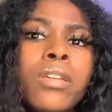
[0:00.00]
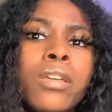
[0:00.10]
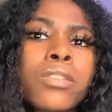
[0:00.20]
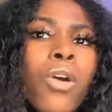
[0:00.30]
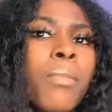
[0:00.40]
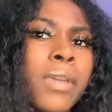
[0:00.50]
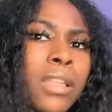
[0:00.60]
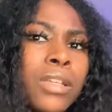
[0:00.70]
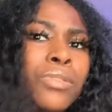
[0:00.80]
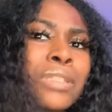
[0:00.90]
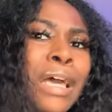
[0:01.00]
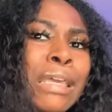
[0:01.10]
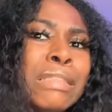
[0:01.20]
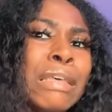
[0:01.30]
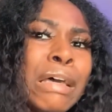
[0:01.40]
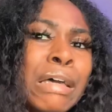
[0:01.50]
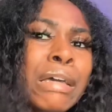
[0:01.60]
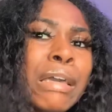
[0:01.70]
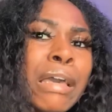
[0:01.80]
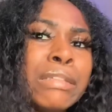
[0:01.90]
It's gonna be a little tuggy
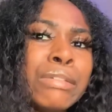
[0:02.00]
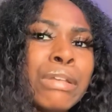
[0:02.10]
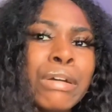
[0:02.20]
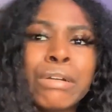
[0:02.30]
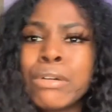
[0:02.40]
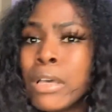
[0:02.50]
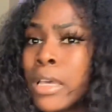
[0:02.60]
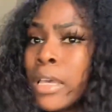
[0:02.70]
tug because, you know,